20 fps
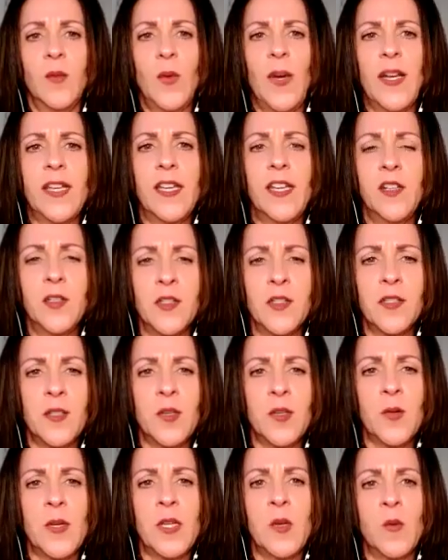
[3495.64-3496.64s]
Why can't you just
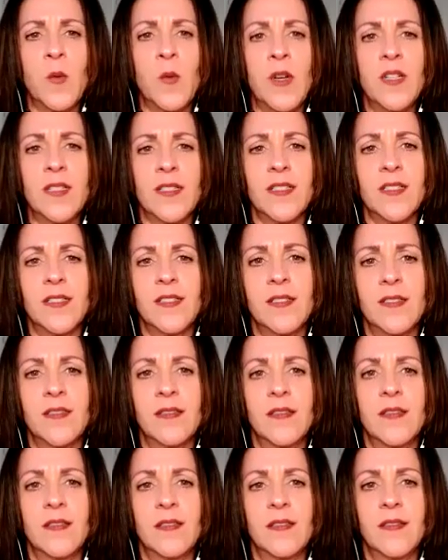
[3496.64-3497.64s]
do what you want
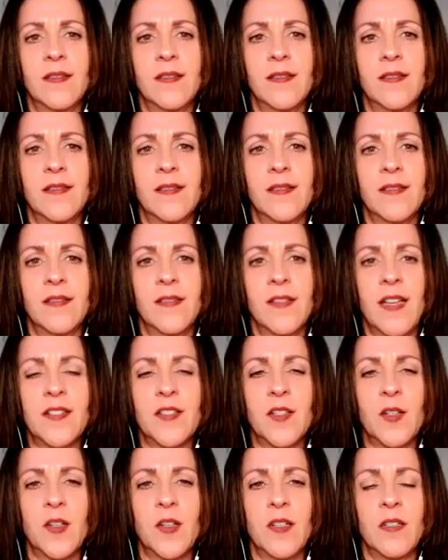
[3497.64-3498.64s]

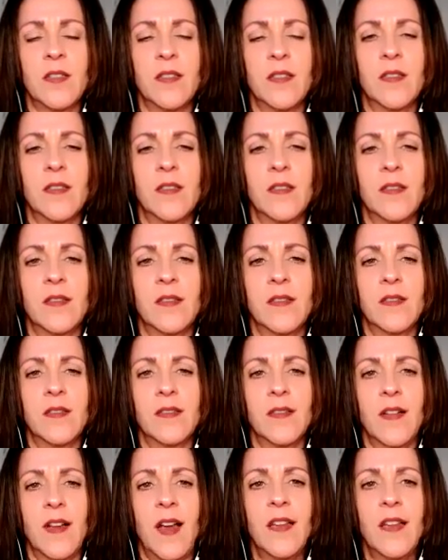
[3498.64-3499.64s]
as a girl?
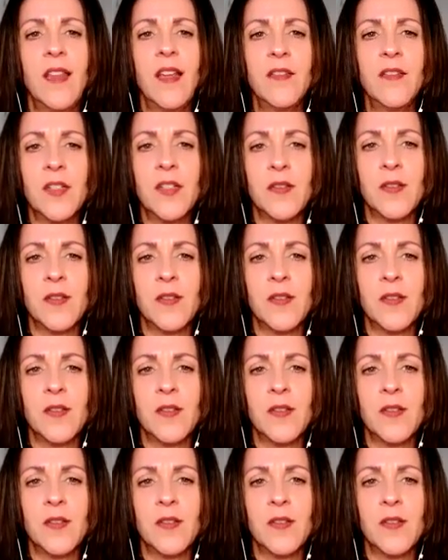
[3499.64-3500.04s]
I'd love to